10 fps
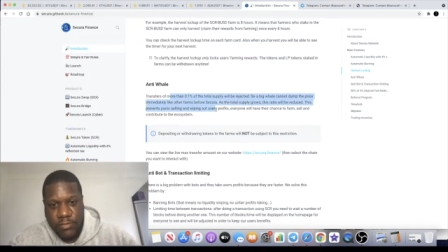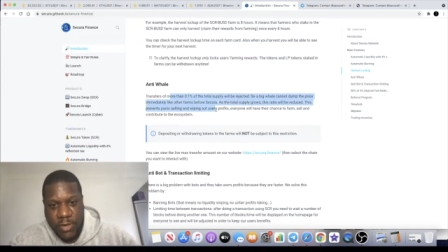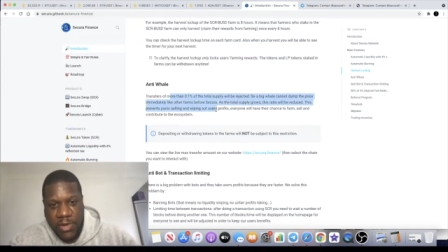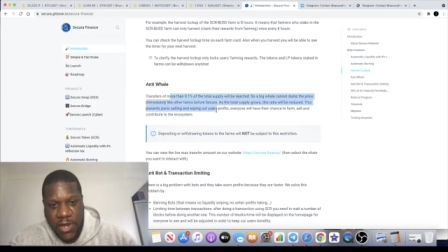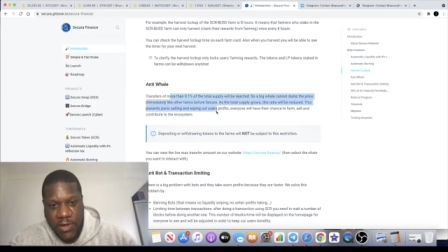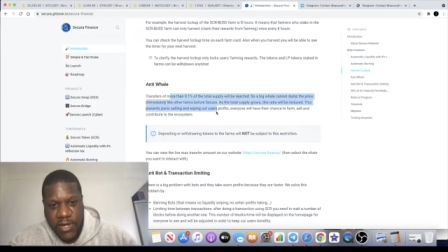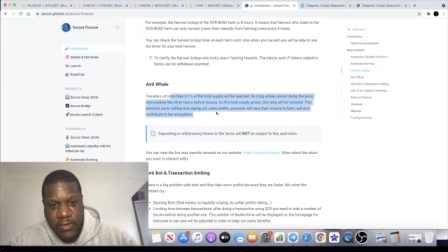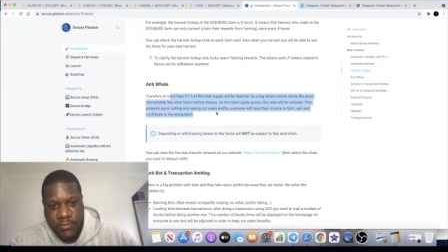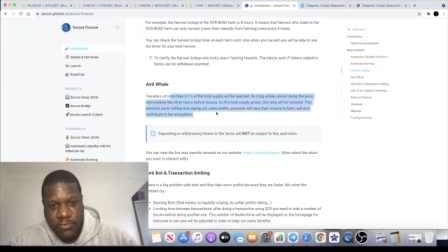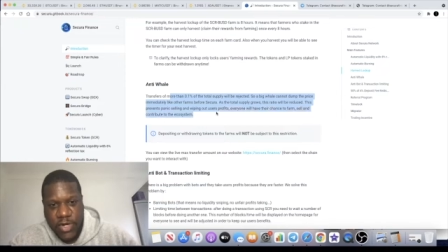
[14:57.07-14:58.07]
Apparently,
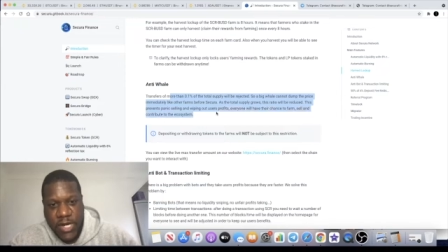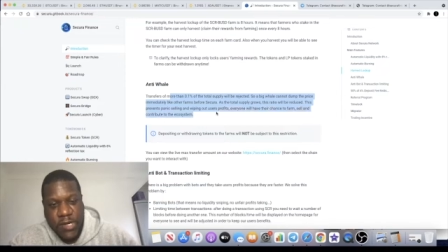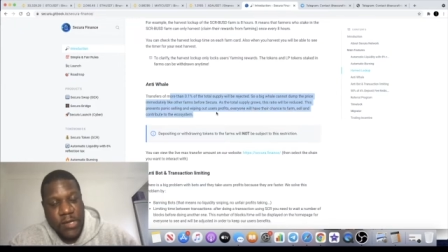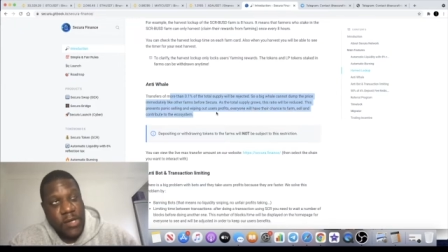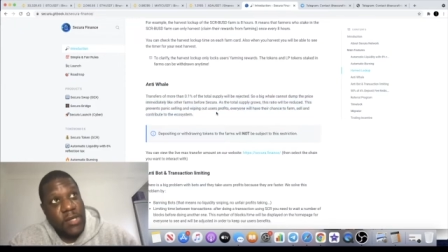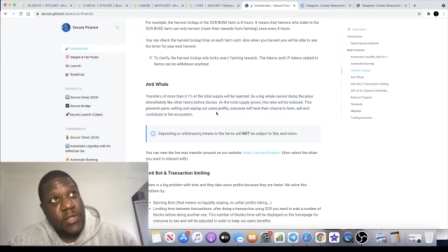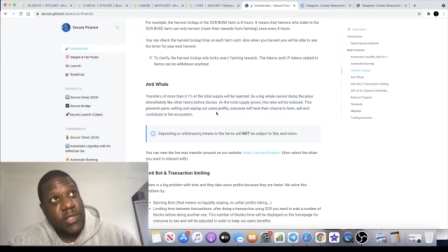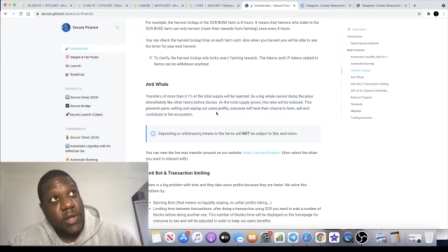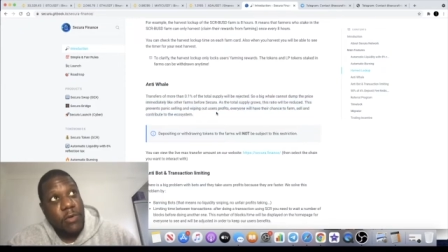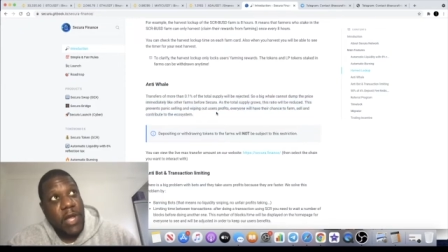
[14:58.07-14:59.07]
right?
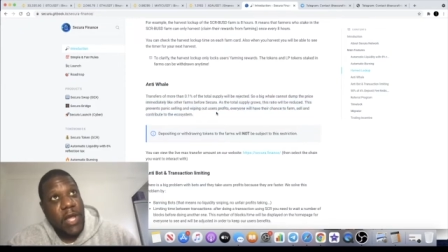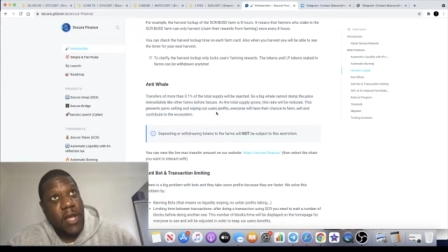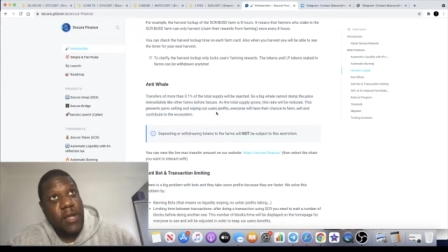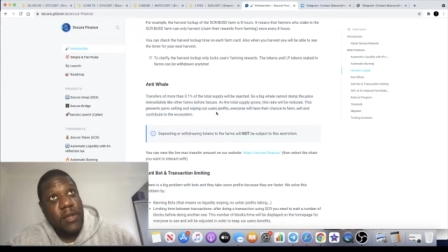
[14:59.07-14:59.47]
So uh,